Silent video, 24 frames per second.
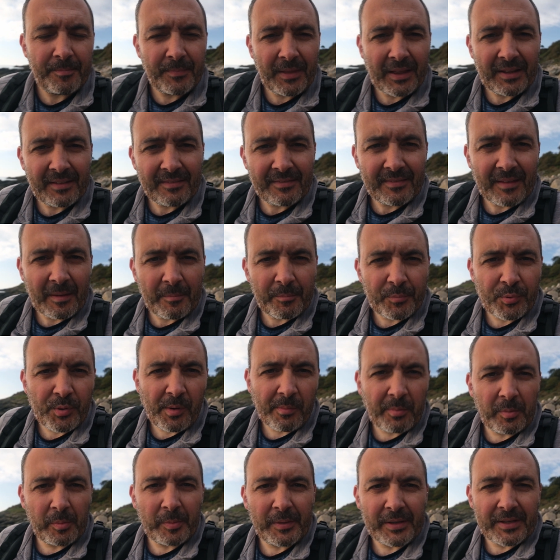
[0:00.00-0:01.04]
that
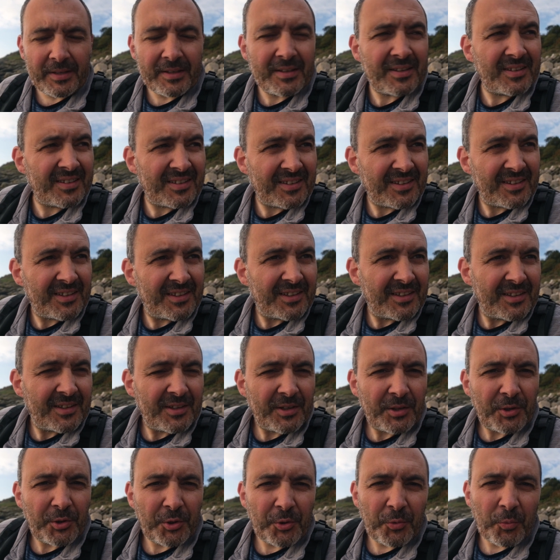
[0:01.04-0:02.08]
probably
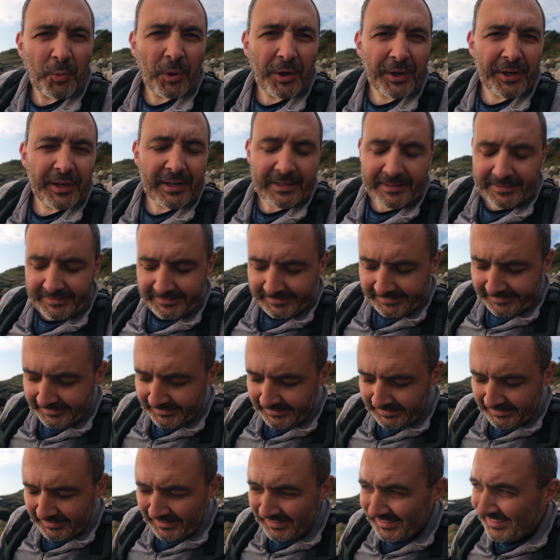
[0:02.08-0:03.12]
could work.
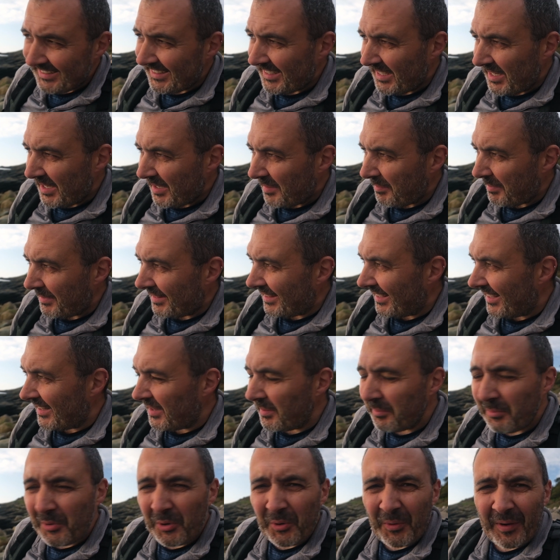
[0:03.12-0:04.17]
But then
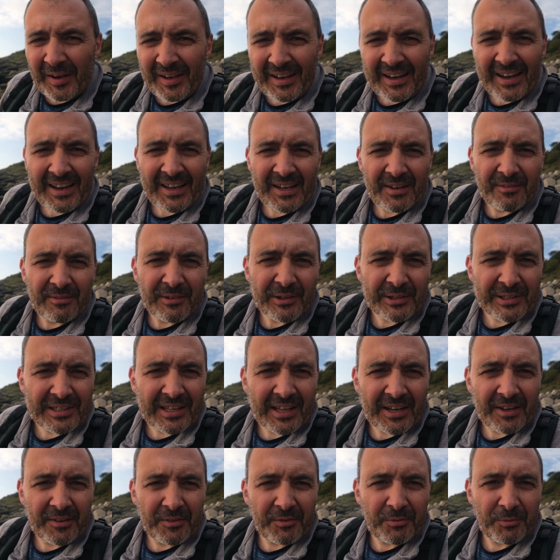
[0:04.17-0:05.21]
the more I kind of looked
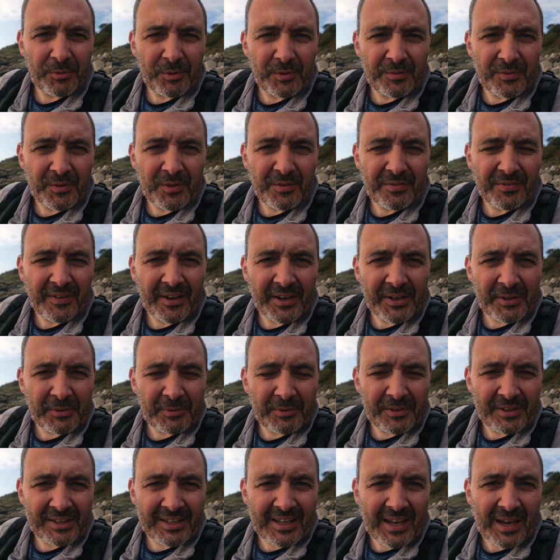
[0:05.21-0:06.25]
at it through the viewfinder
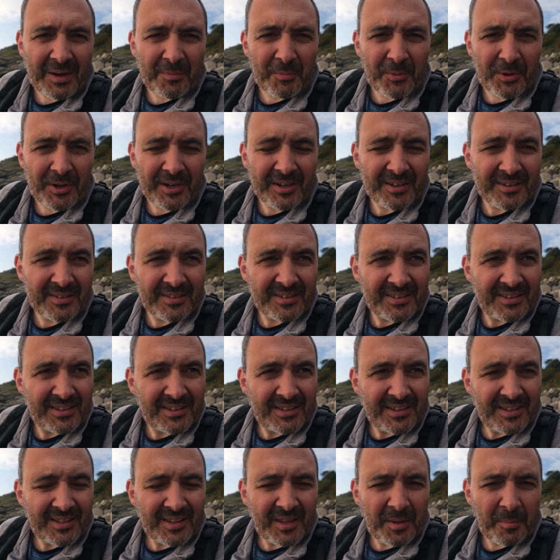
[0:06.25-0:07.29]
and the camera,
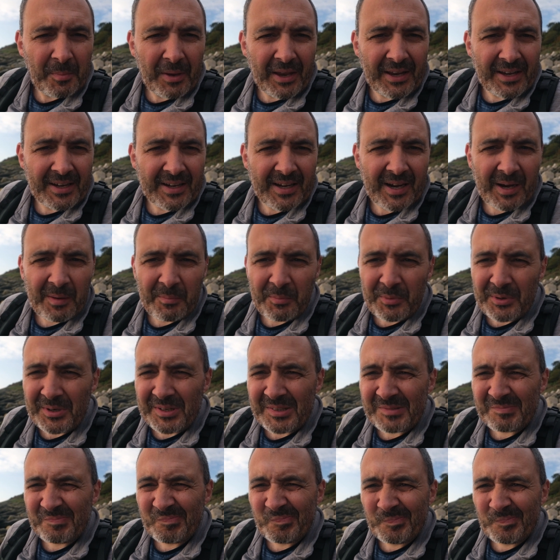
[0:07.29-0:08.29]
the main camera,